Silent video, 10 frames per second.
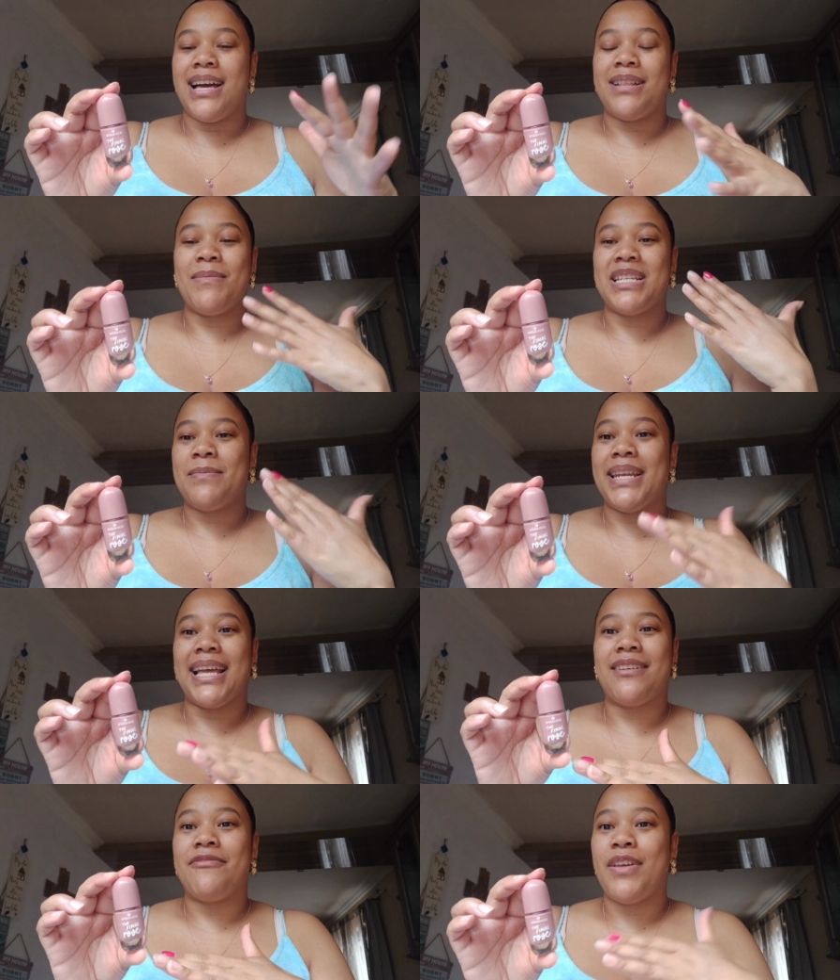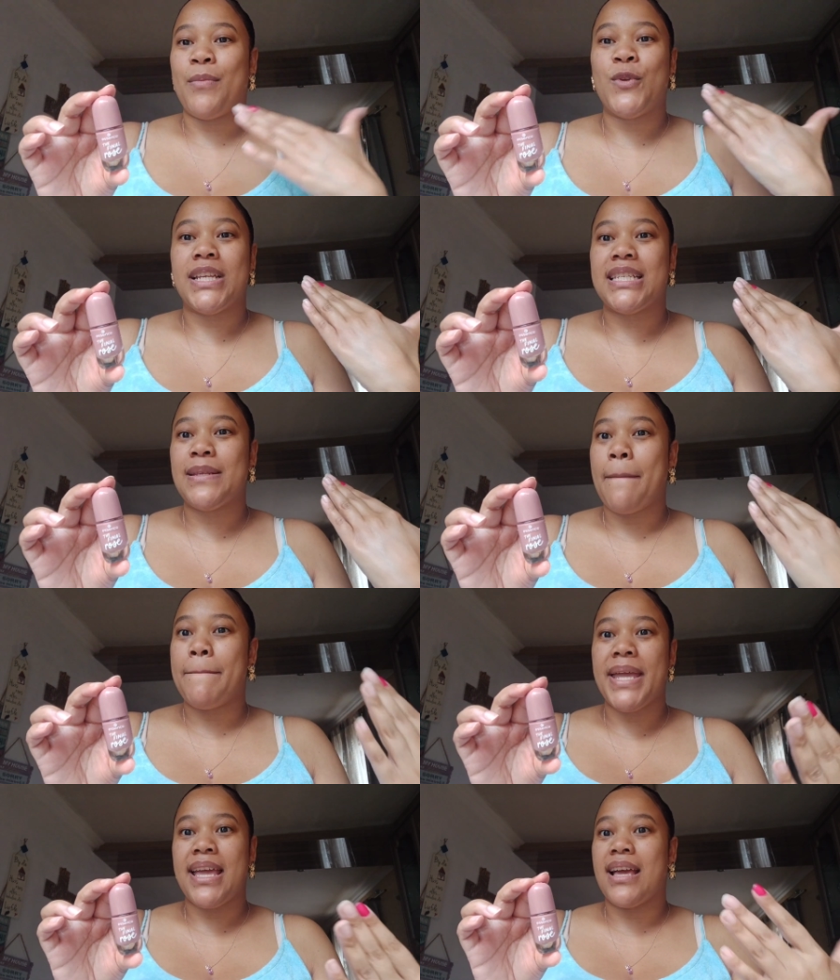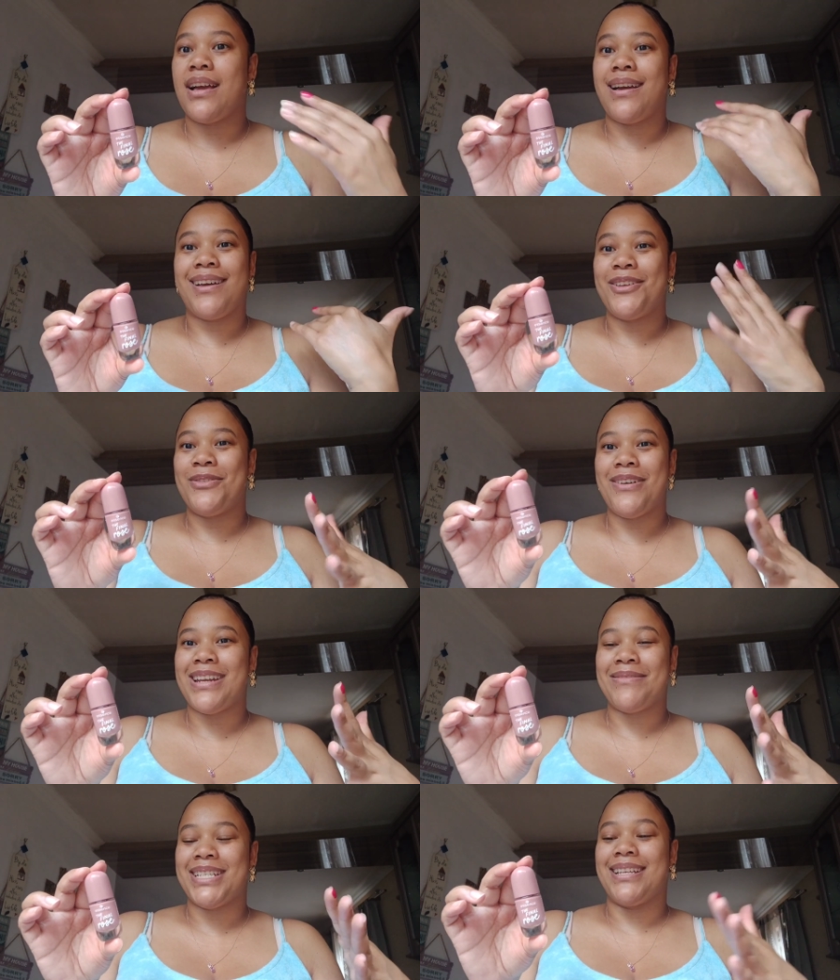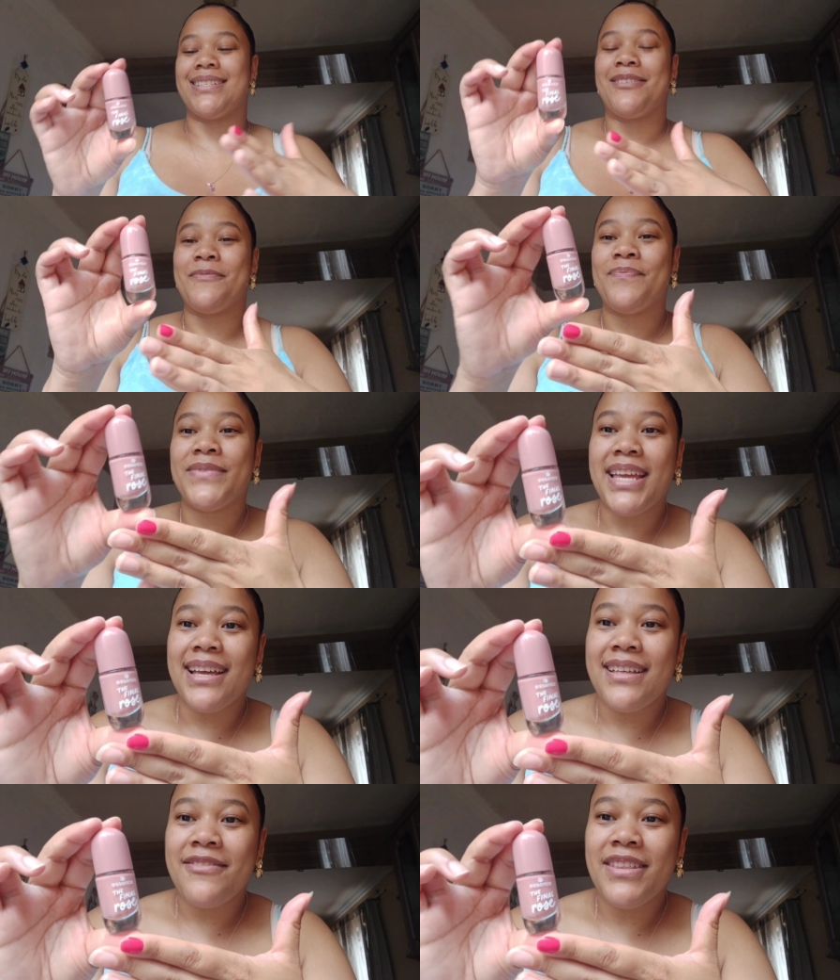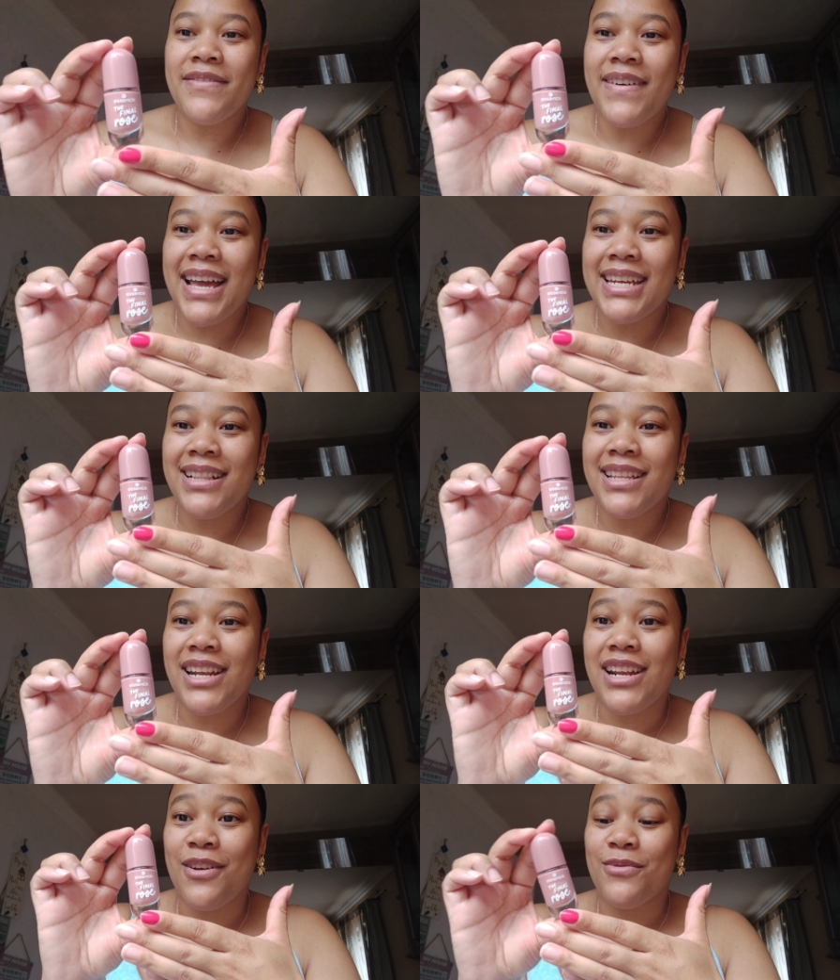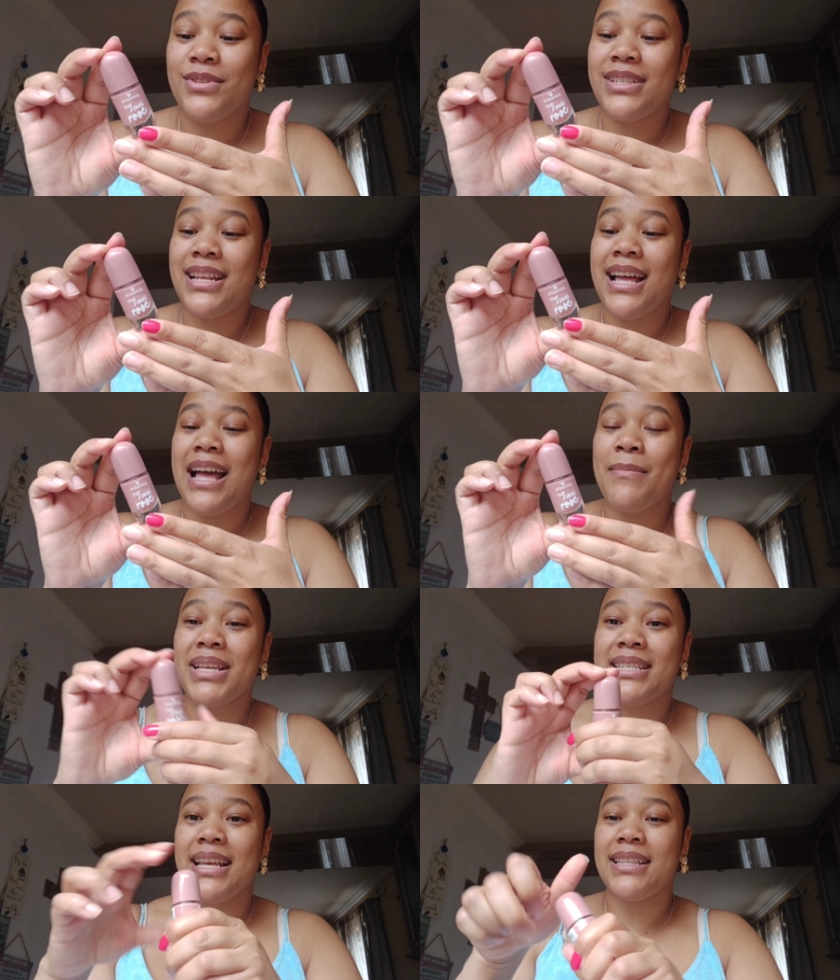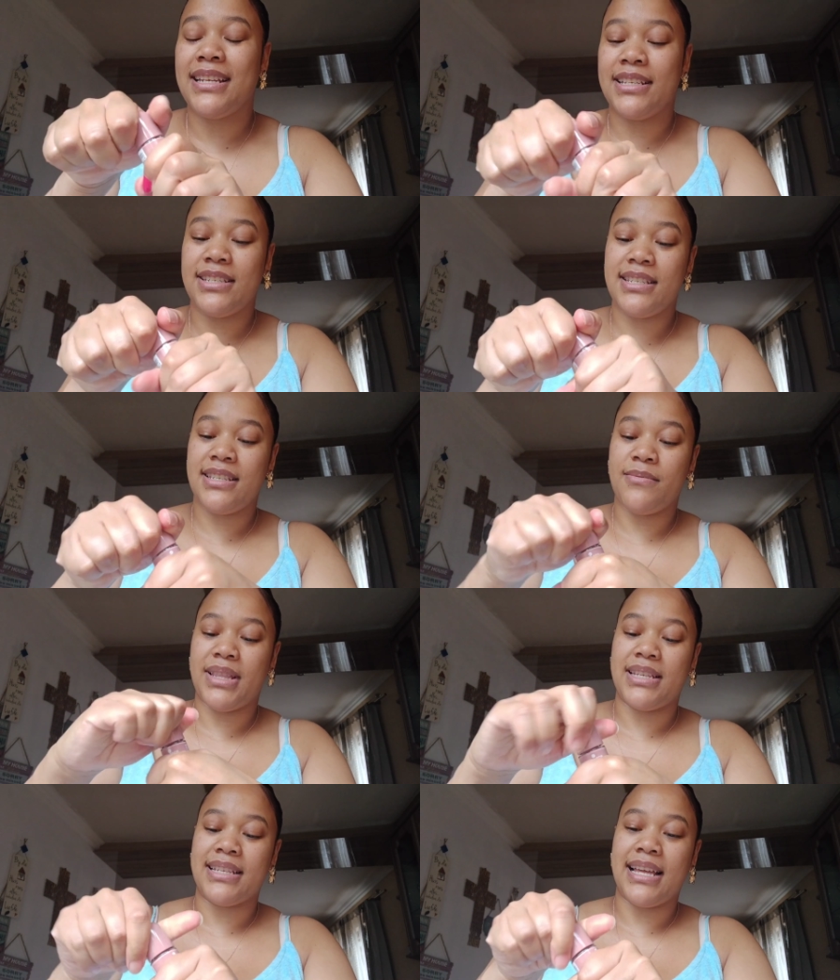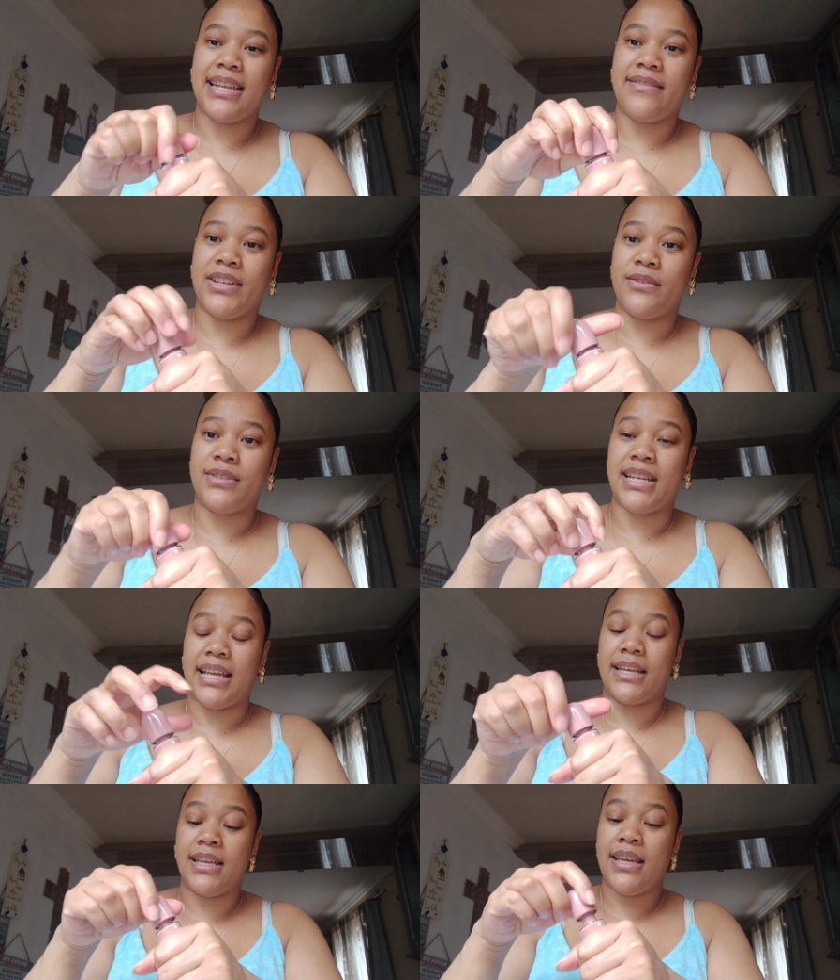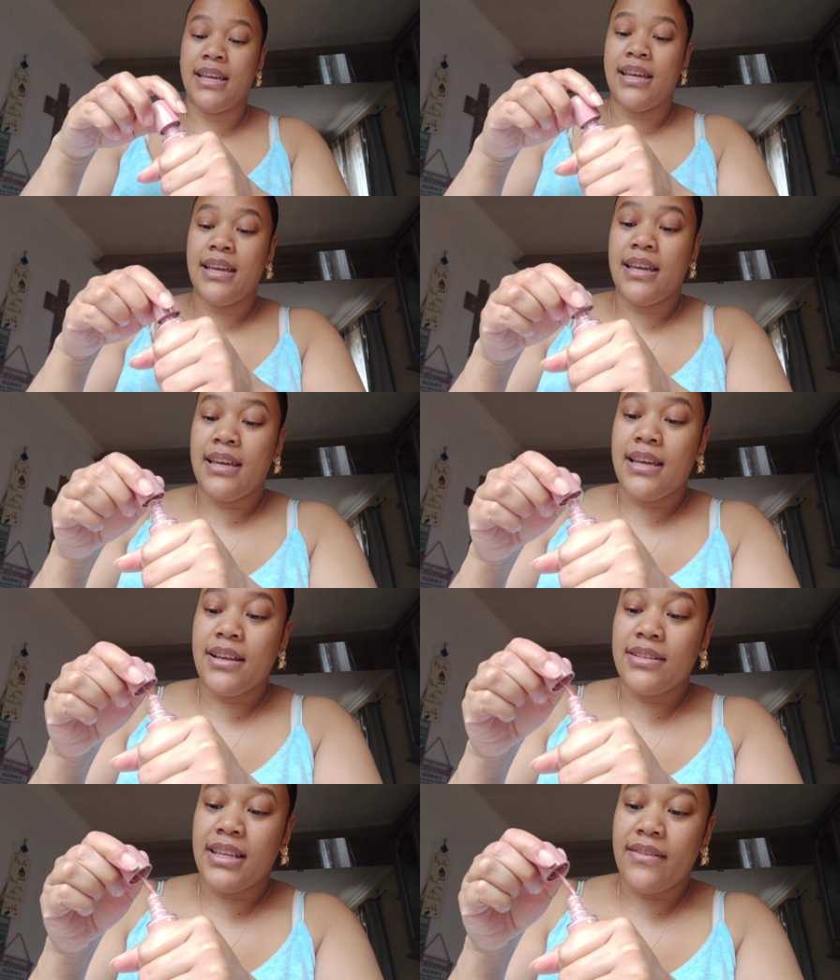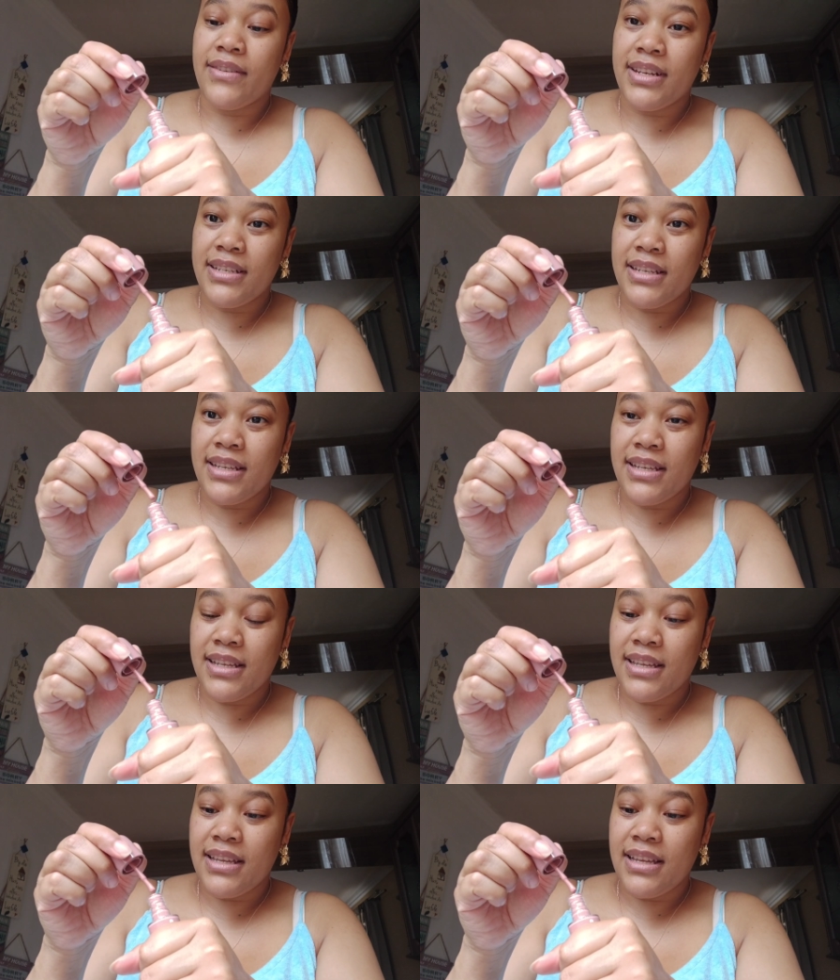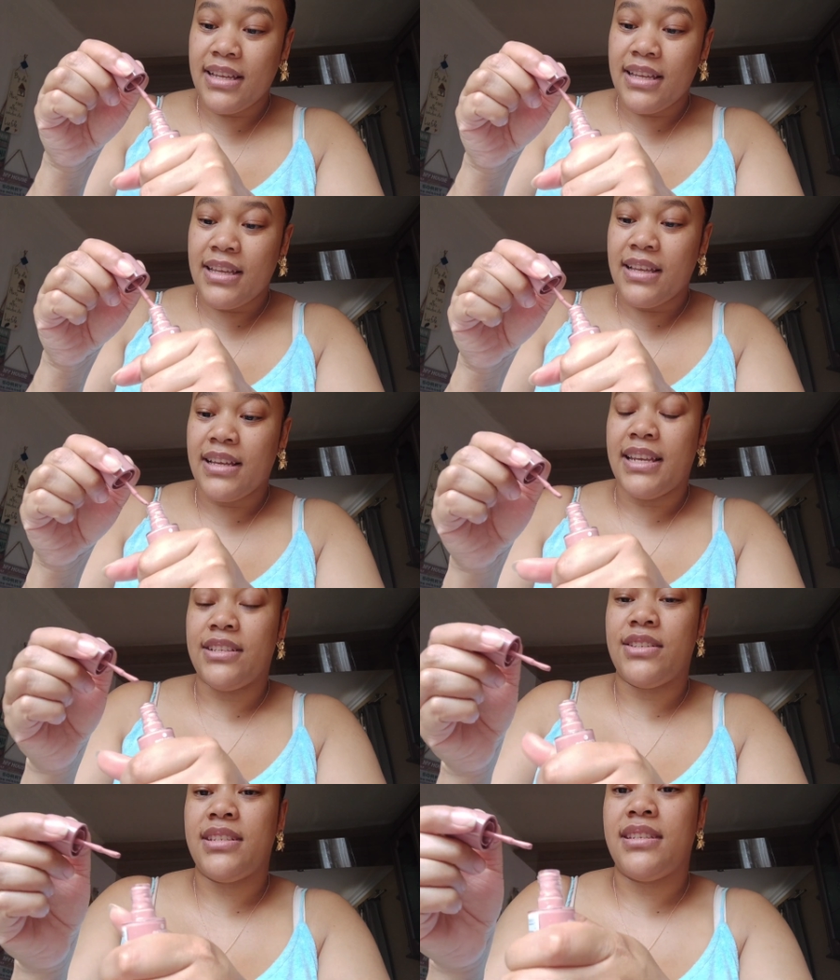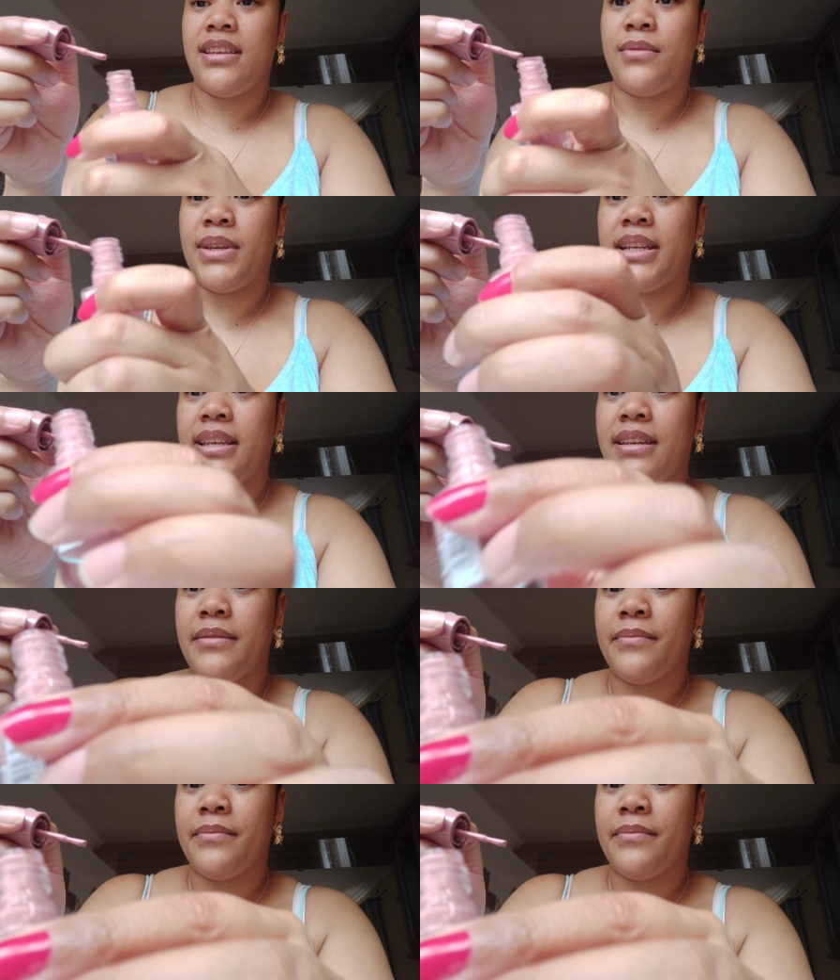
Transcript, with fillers: It must be like a fabulous pink. You know what I'm saying? So yeah, the final rose. I'm excited. Let's just see what this color even looks like have Let's just see quickly.